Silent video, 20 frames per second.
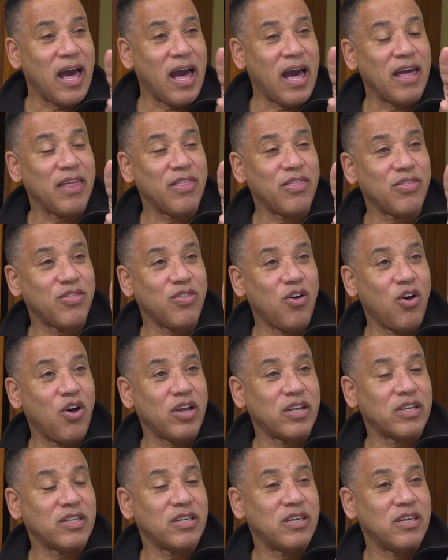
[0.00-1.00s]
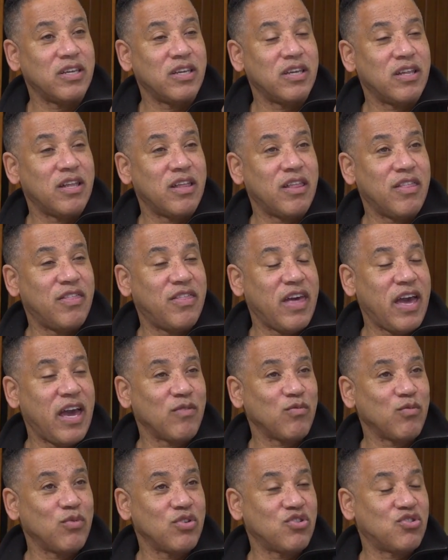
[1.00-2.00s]
I thought
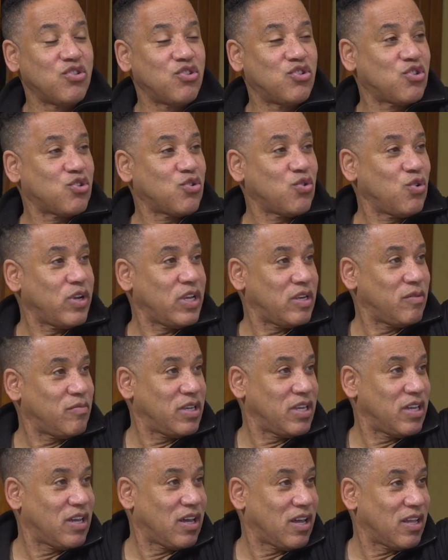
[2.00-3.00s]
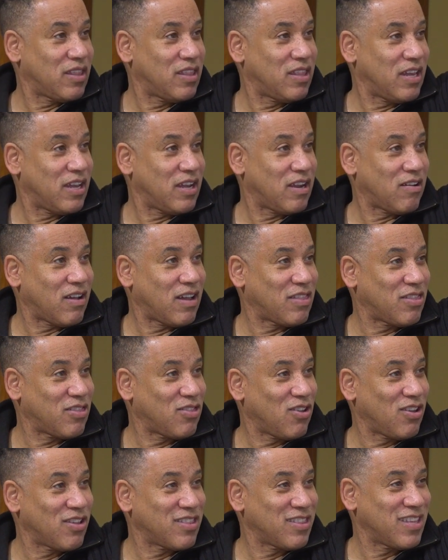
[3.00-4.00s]
that was Detroit beyond there. I
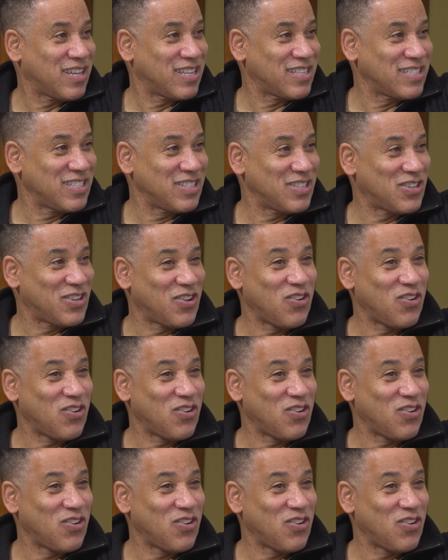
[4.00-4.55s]
thought that,